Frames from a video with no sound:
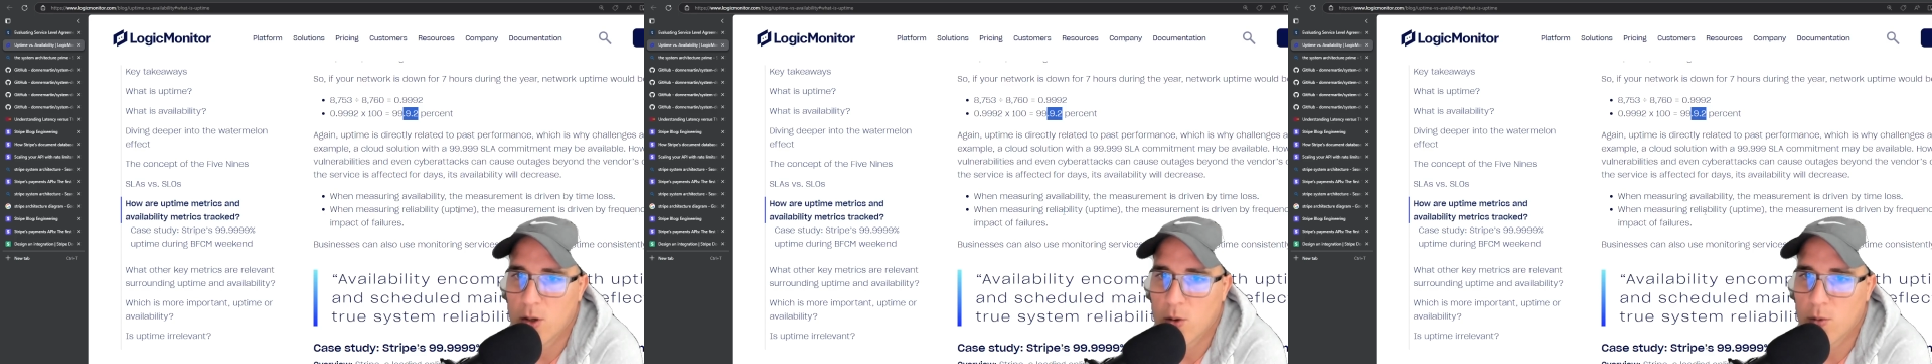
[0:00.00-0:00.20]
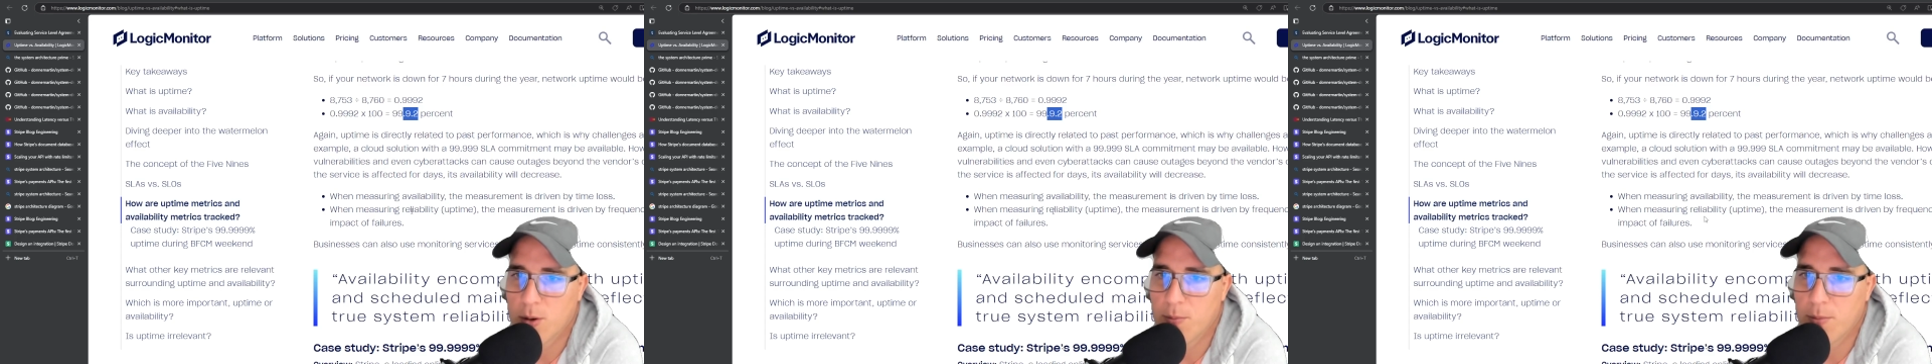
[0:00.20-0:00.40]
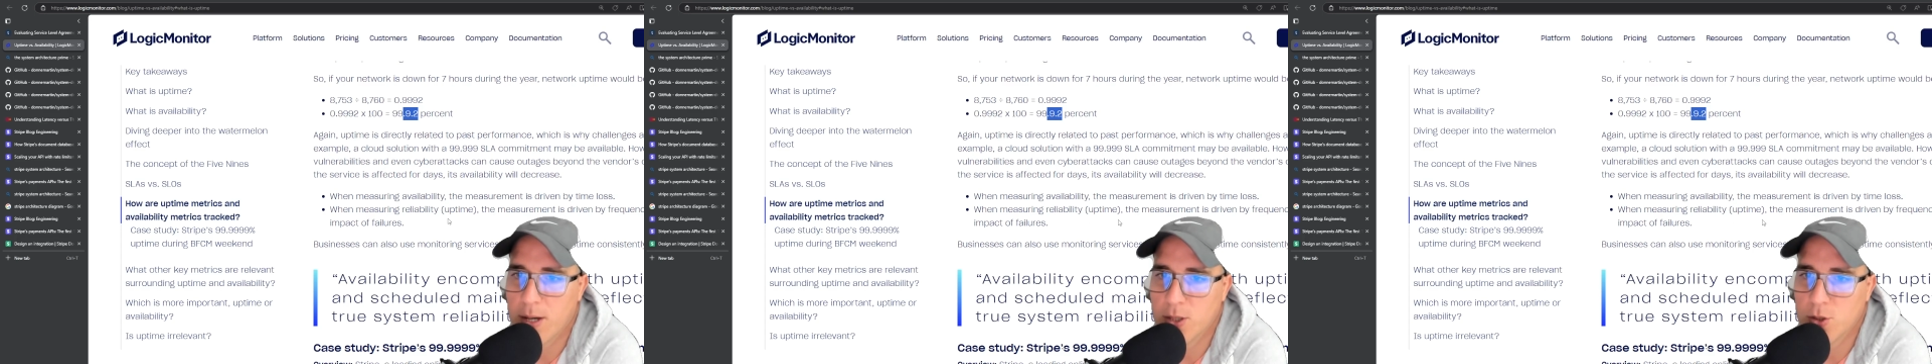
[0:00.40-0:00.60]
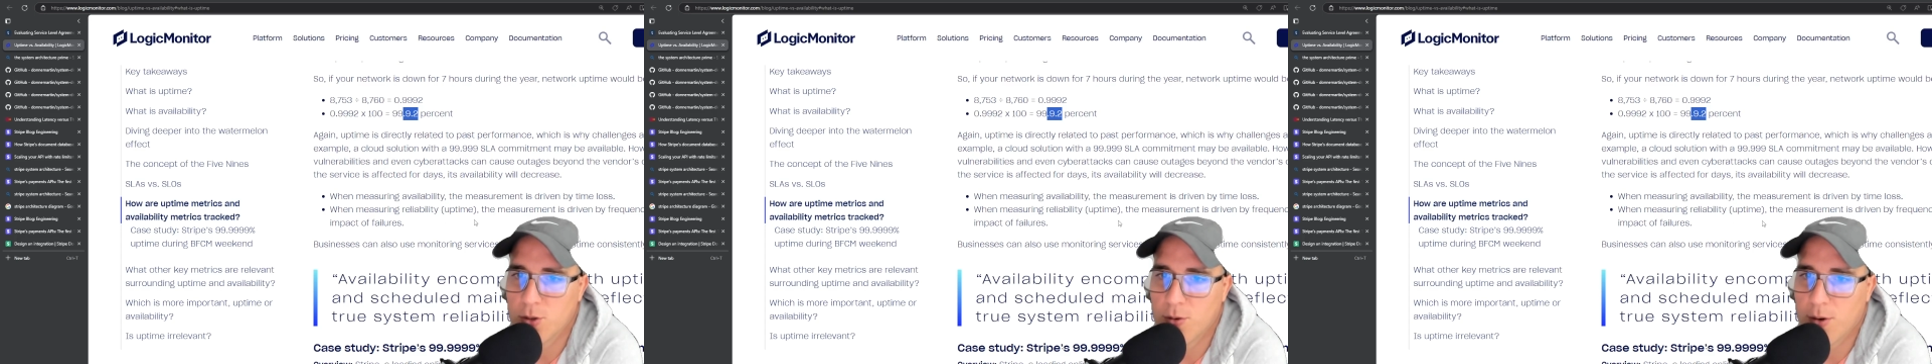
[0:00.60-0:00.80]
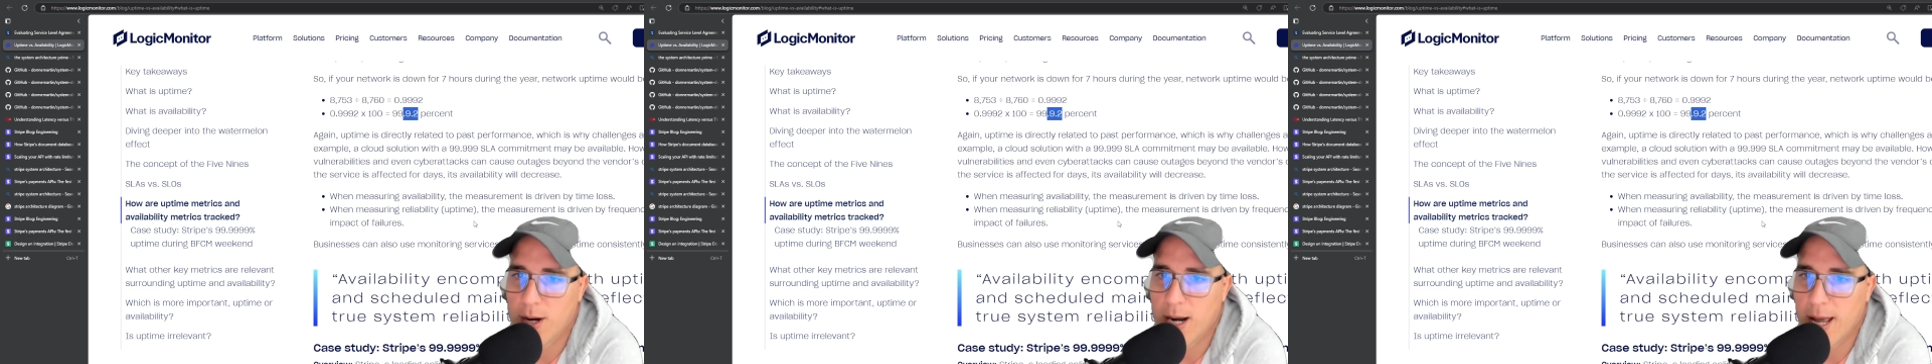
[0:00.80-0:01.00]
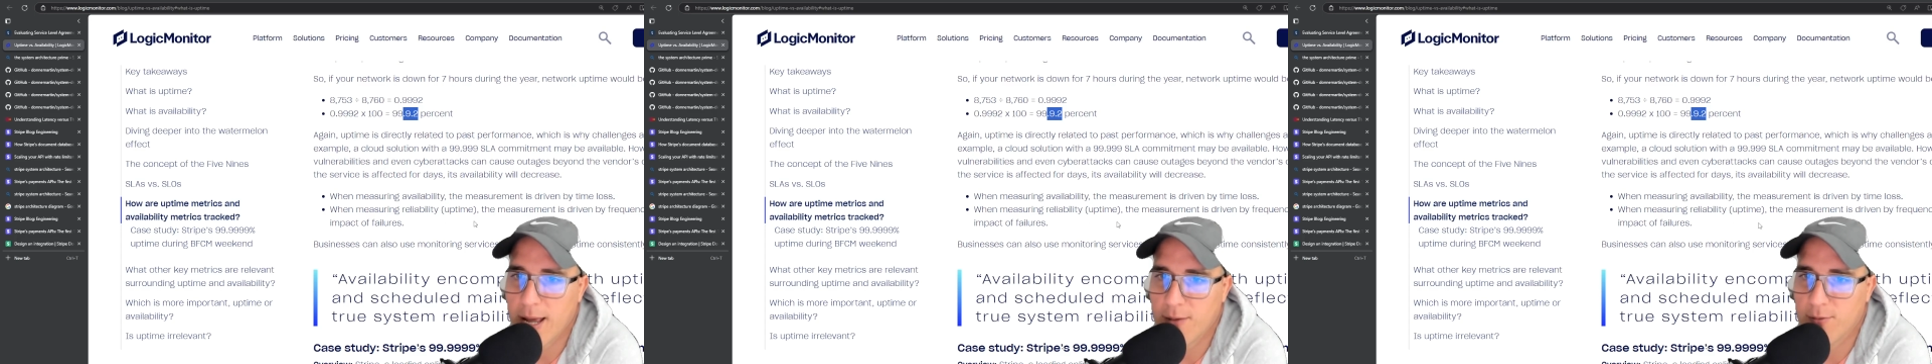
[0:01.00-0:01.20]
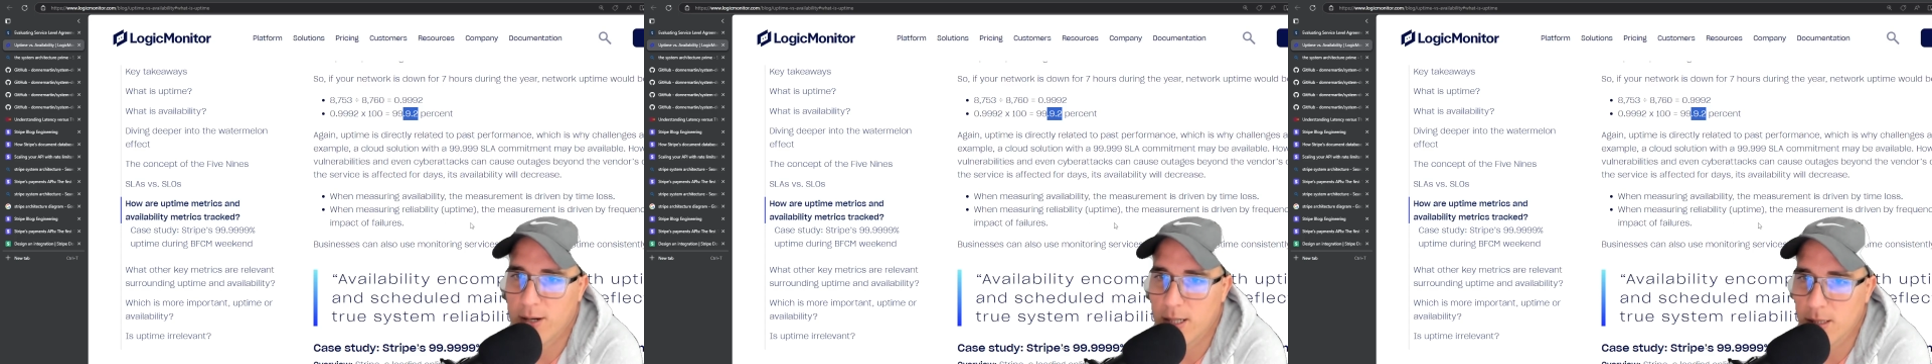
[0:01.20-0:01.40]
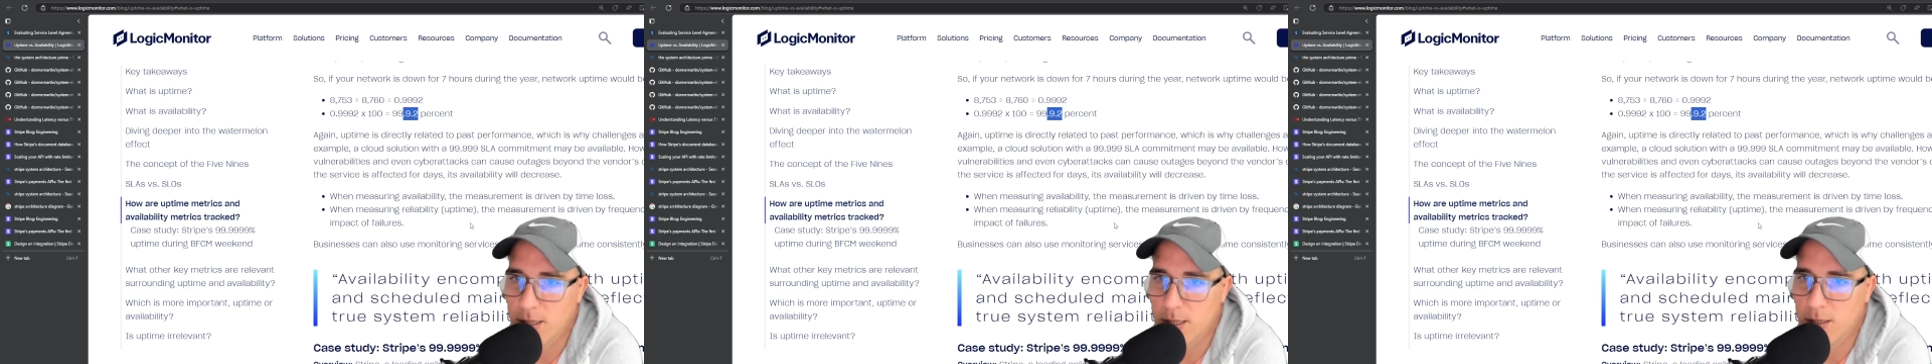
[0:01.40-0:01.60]
When measuring
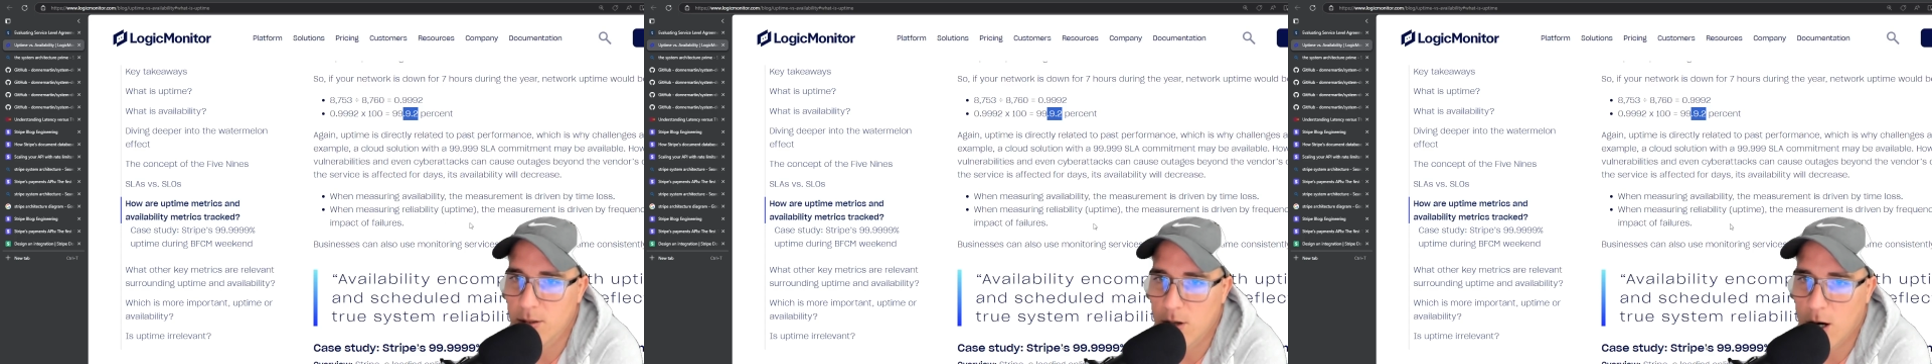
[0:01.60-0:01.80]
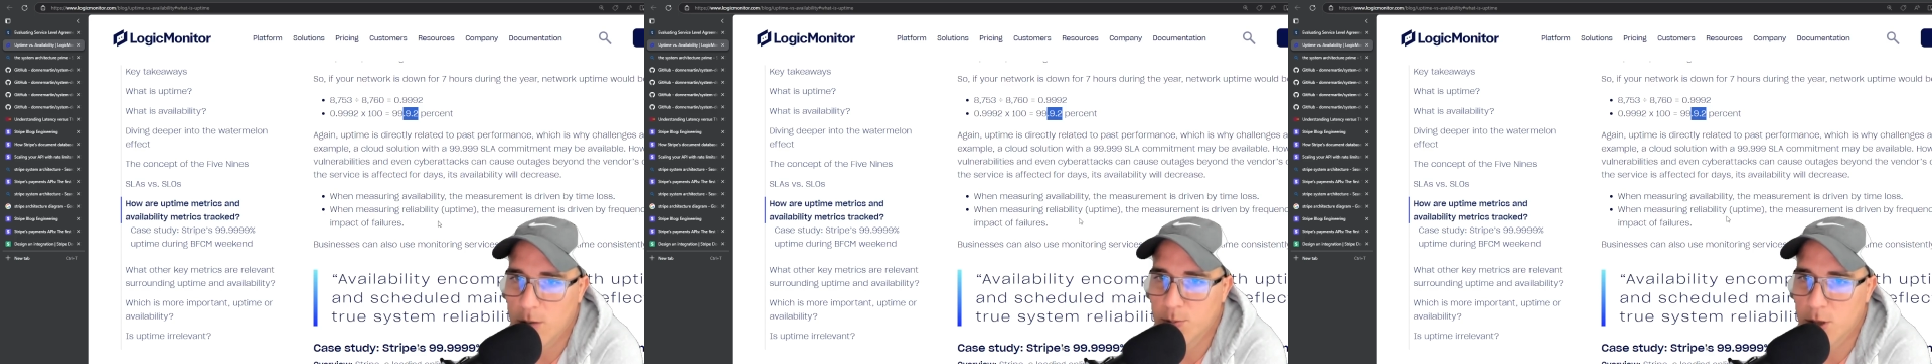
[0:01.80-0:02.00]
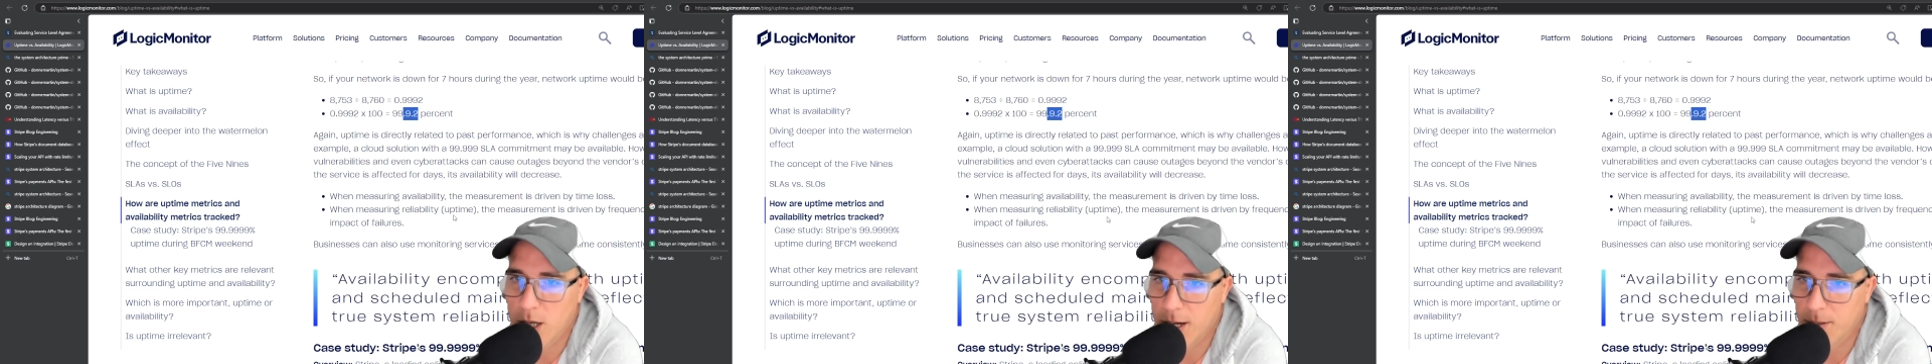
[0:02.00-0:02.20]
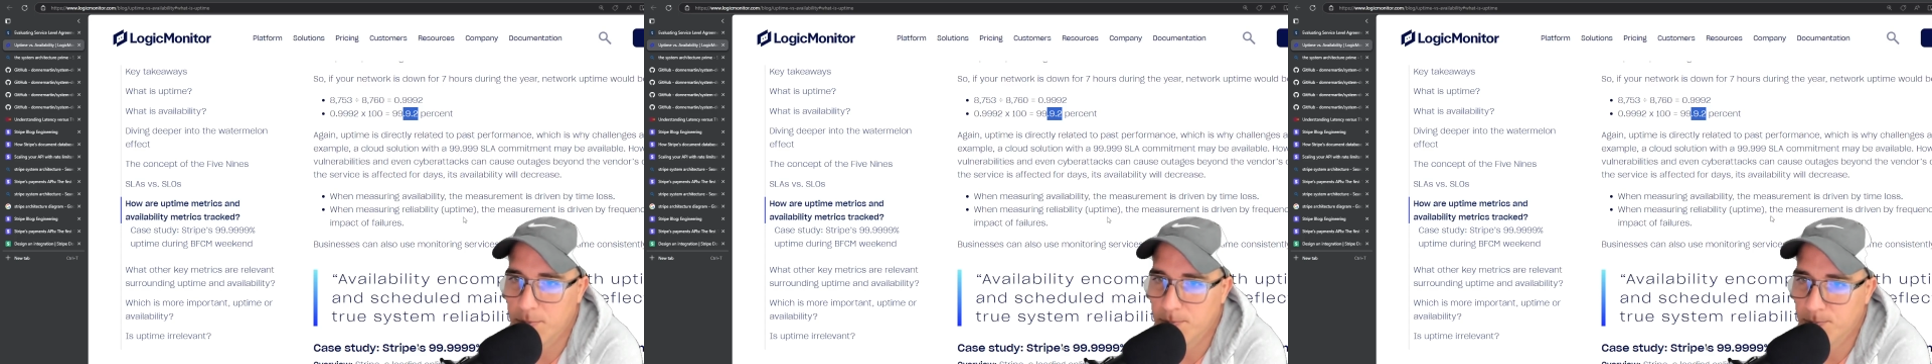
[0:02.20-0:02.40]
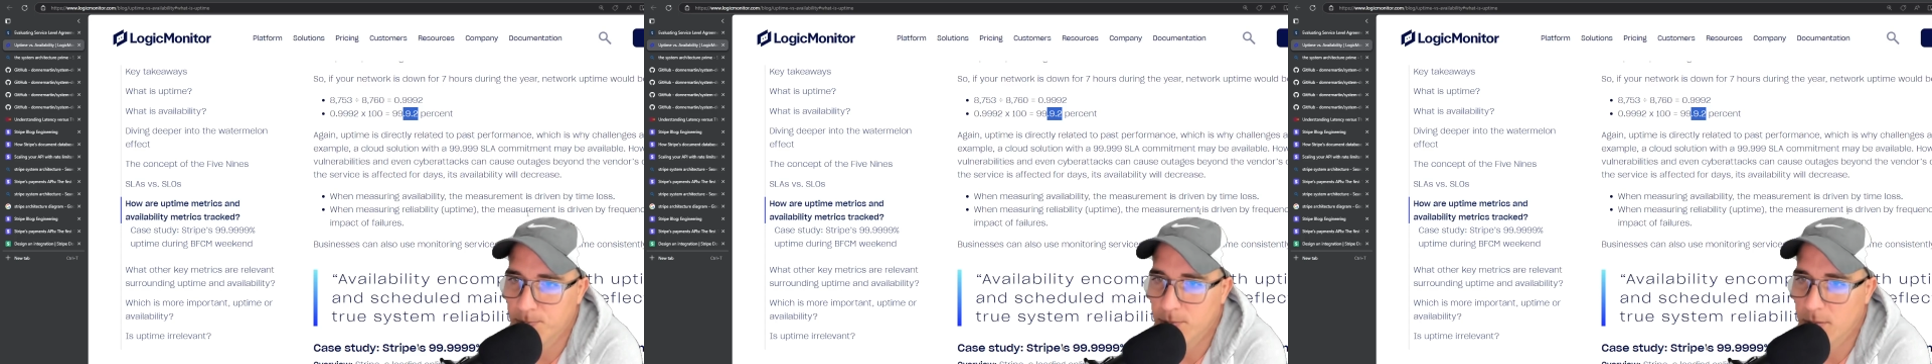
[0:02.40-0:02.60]
reliability, uptime,